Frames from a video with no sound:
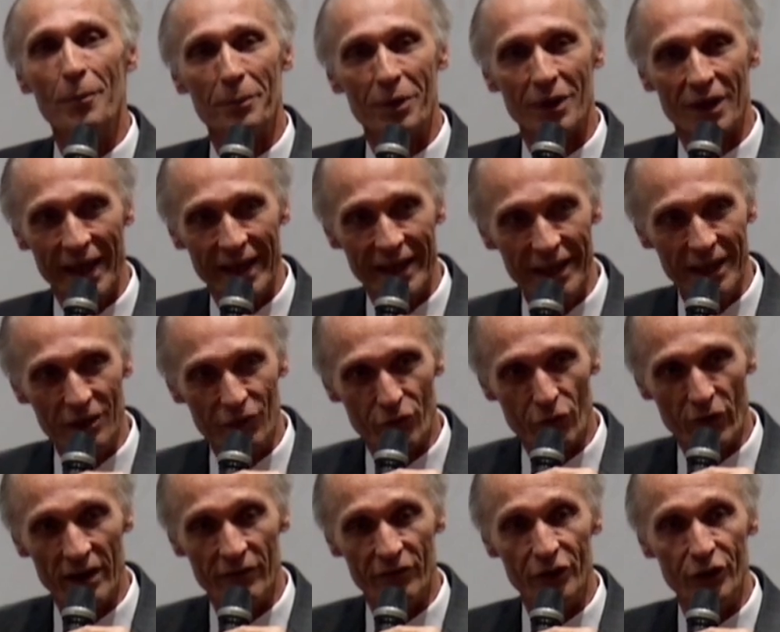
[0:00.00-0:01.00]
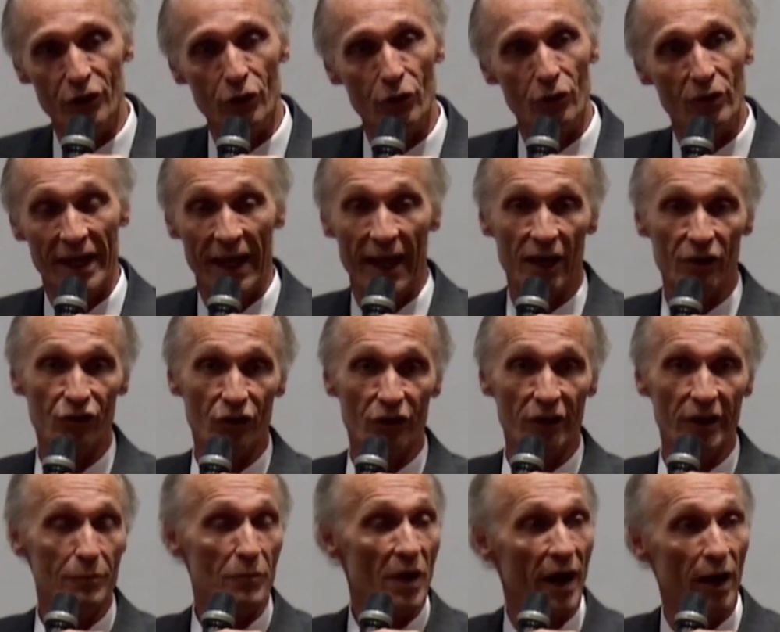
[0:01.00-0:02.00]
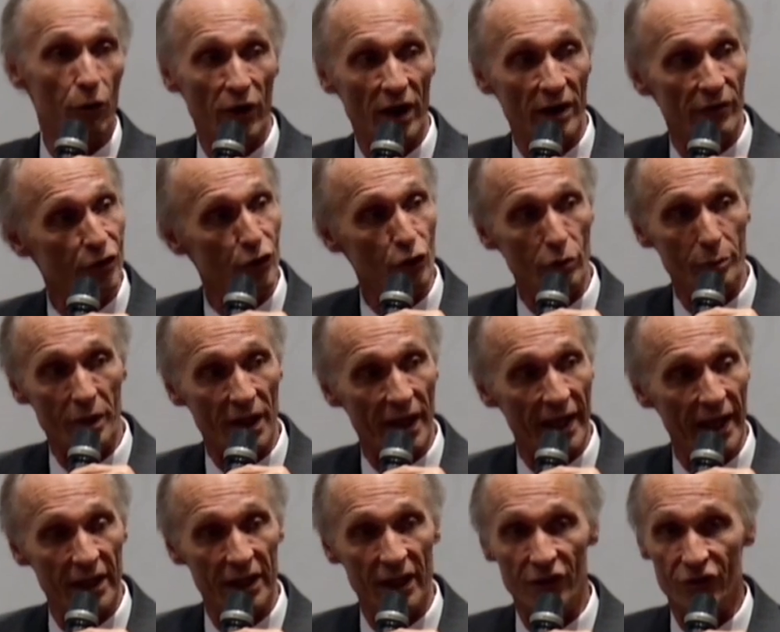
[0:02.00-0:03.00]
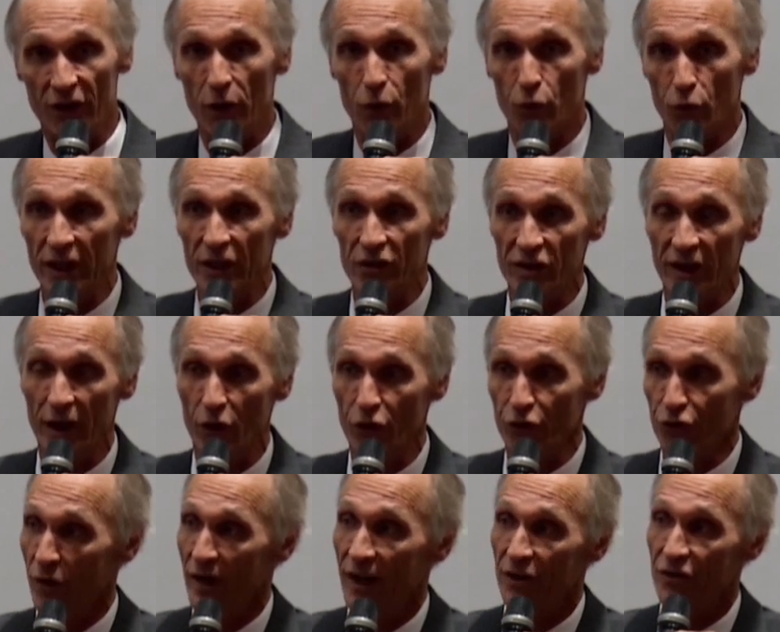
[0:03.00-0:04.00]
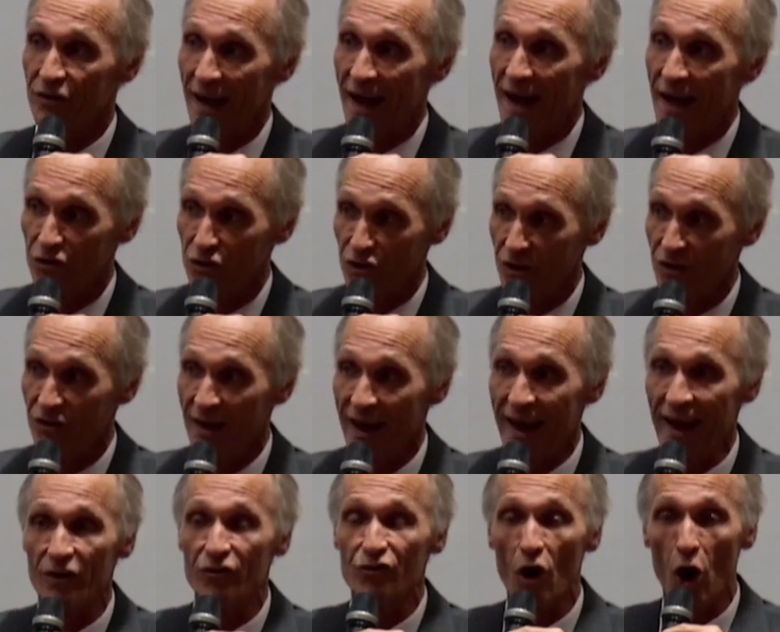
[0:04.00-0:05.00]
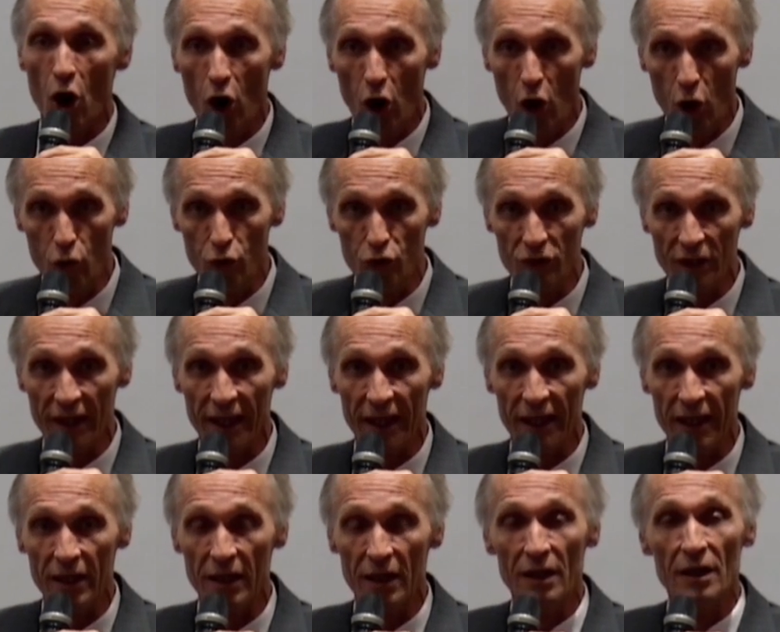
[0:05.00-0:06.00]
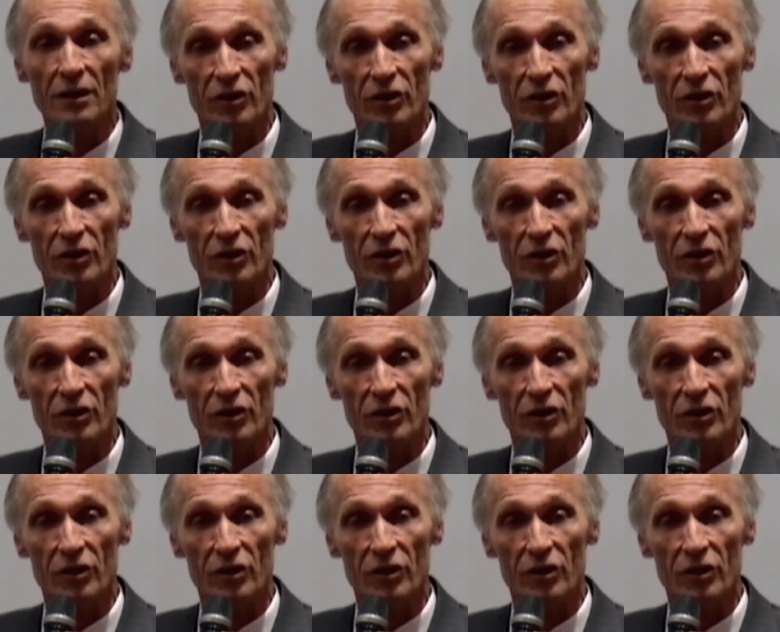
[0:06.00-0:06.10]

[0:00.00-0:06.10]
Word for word: plenty of revenue, and actually my revenue plan as a retail transaction tax only,